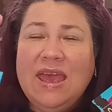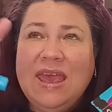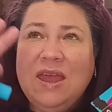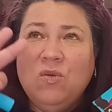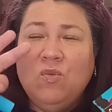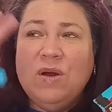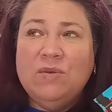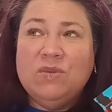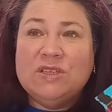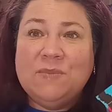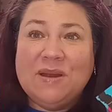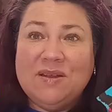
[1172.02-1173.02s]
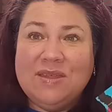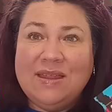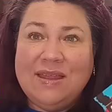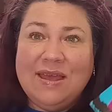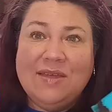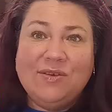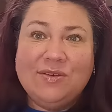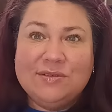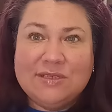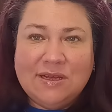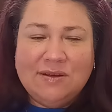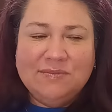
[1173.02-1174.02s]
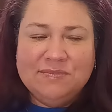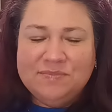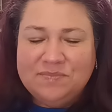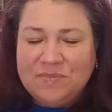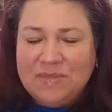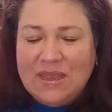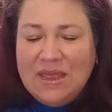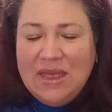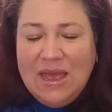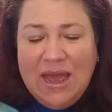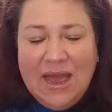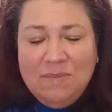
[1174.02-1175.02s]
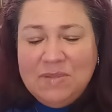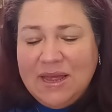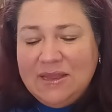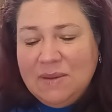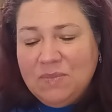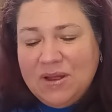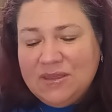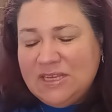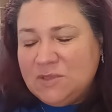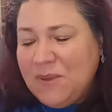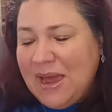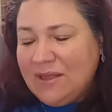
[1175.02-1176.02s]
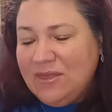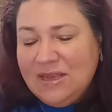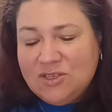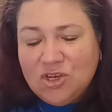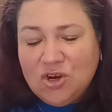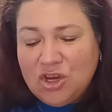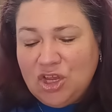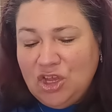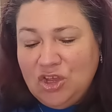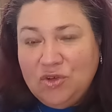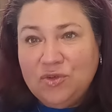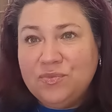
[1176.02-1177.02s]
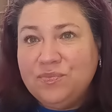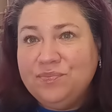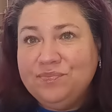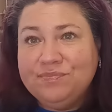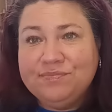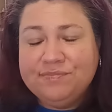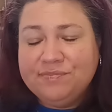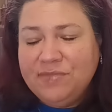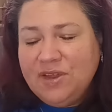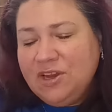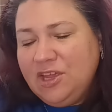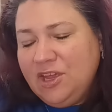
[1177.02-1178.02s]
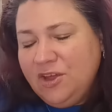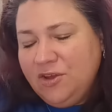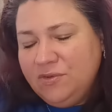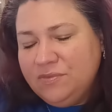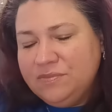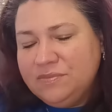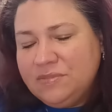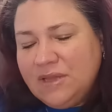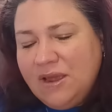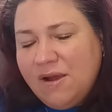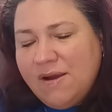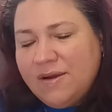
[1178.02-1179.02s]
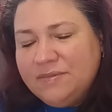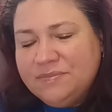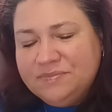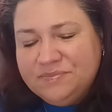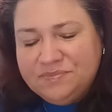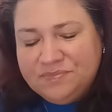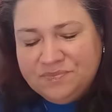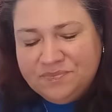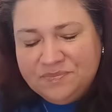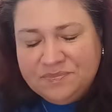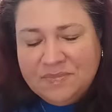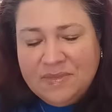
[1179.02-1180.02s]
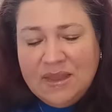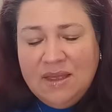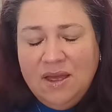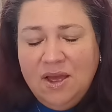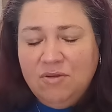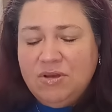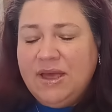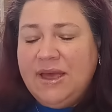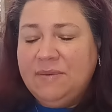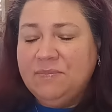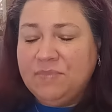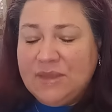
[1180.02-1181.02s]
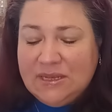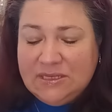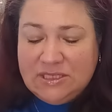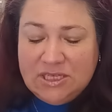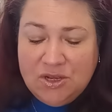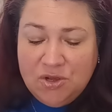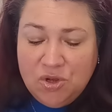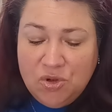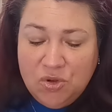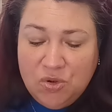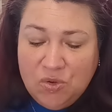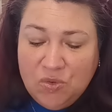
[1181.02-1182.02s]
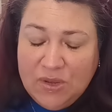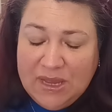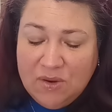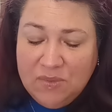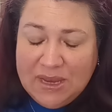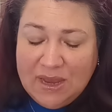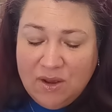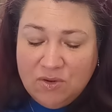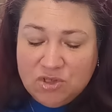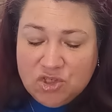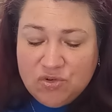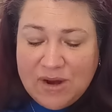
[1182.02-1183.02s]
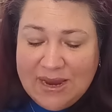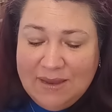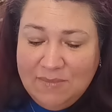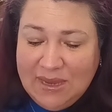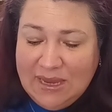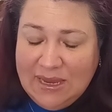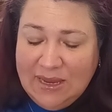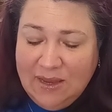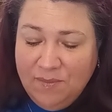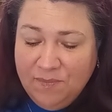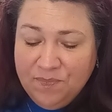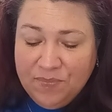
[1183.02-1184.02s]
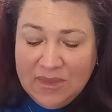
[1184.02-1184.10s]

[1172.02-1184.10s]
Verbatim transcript: and one was better than the other. So I'm glad they brought these back. These are cute. They're cute. They are. Okay, so here we go. Try me.